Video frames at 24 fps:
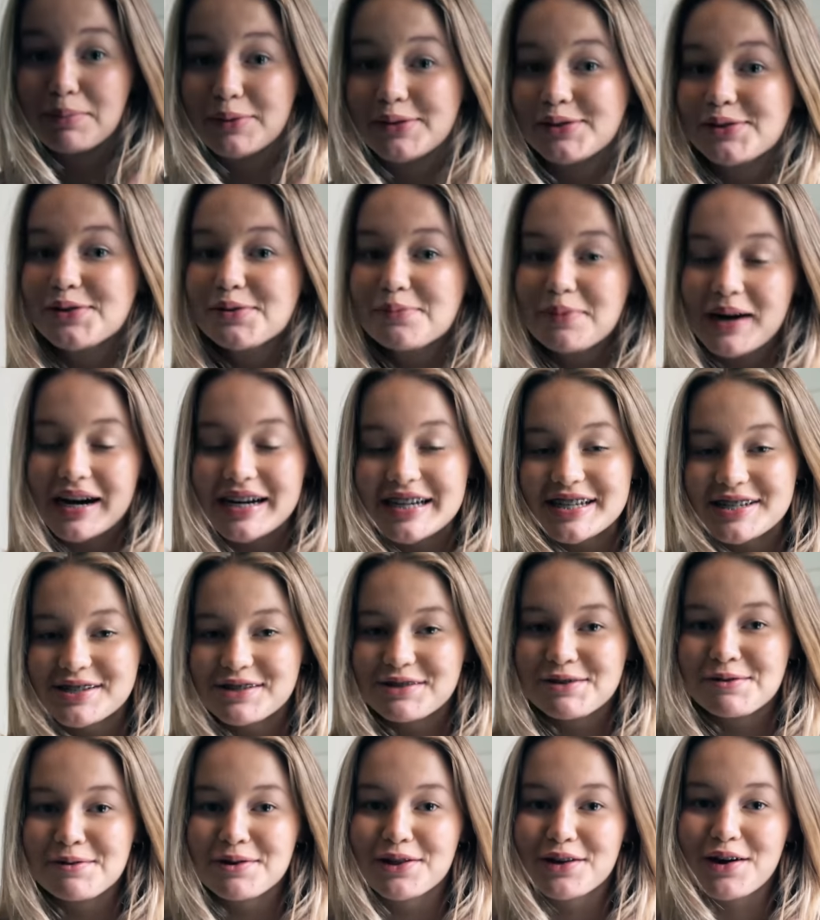blue
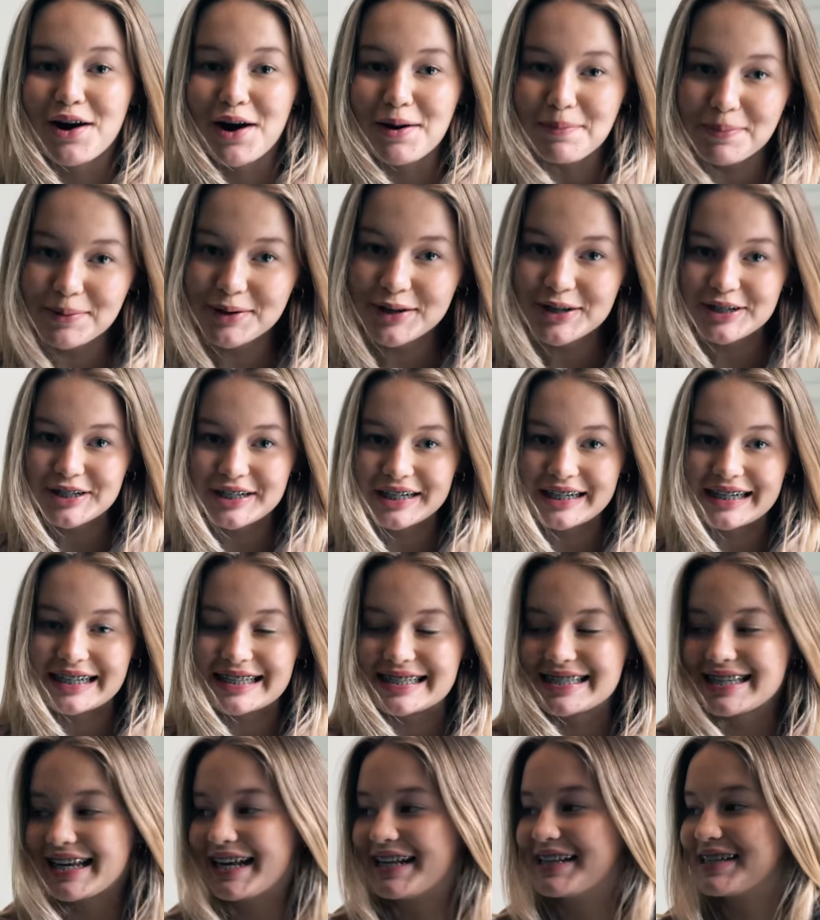bodysuit with carpenter
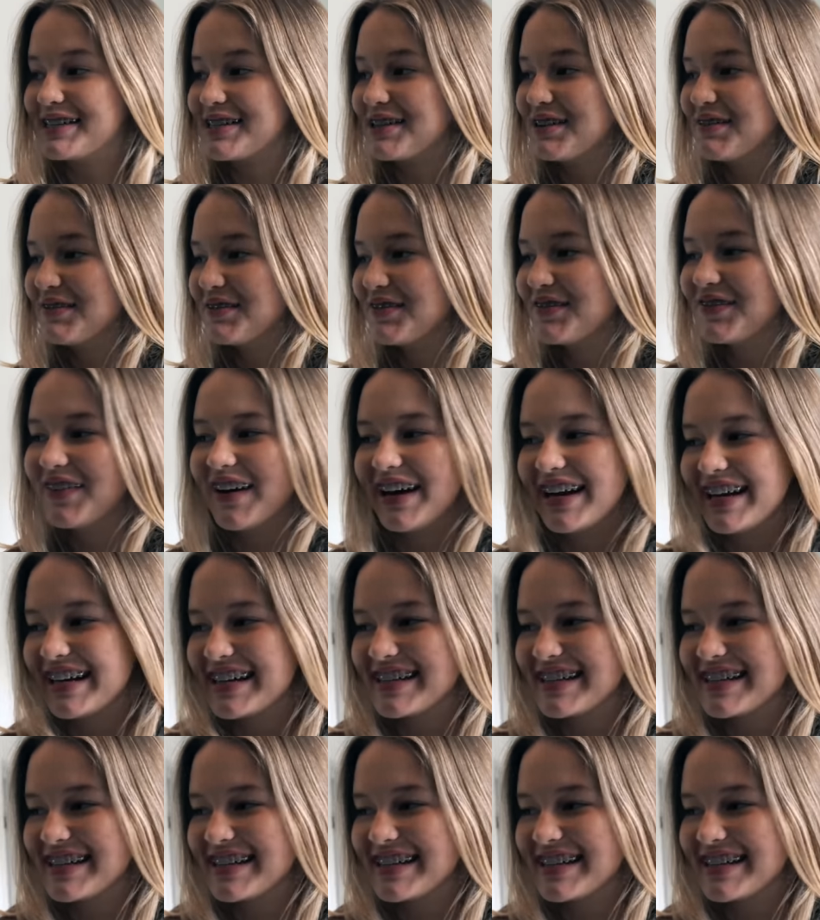jeans and some fun